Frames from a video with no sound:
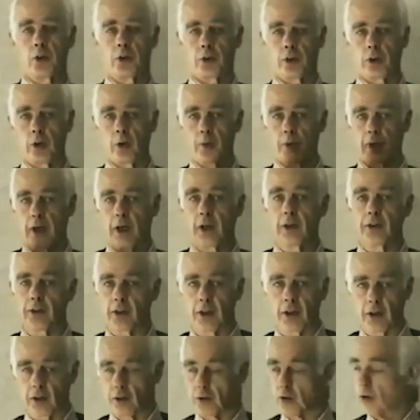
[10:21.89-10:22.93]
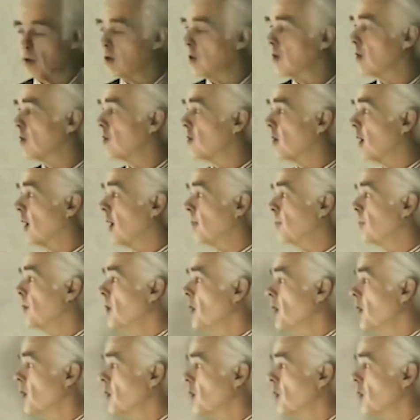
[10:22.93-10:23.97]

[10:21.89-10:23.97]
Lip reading: which nobody else understood at the time,